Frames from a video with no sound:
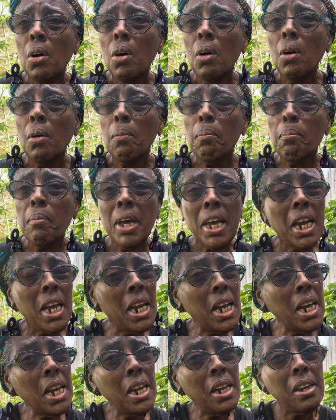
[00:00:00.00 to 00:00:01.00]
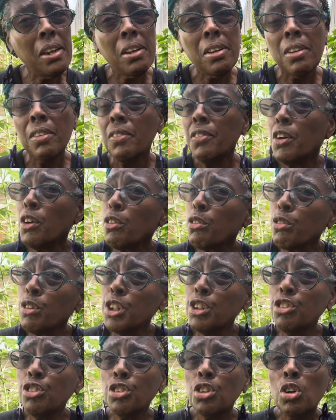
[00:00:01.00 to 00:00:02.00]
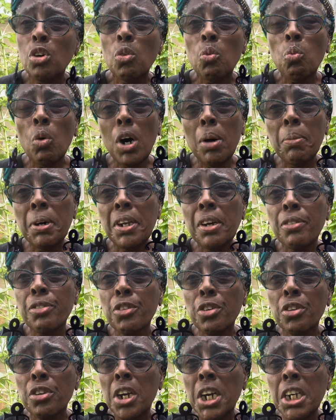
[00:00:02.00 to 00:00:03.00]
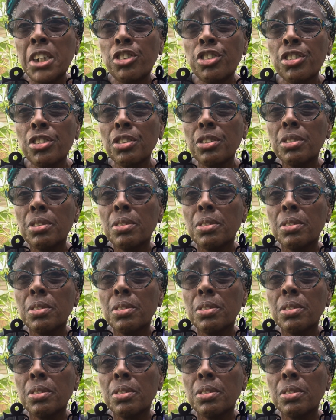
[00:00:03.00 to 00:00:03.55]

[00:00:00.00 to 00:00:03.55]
man, the original woman of creation.